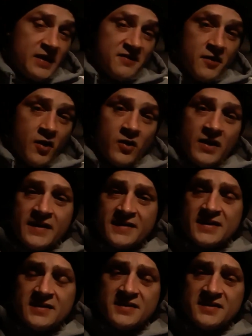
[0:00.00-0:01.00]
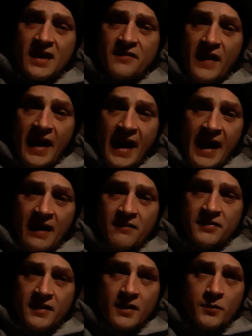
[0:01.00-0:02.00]
So this is the stuff I
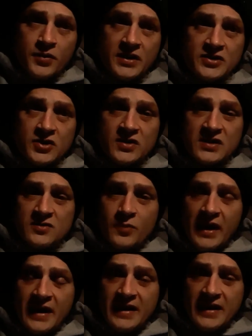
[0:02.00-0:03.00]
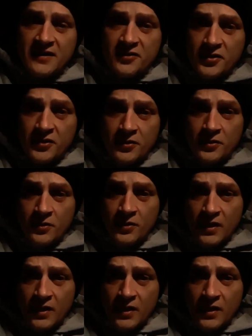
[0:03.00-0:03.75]
have. Pretty sure this is what I need to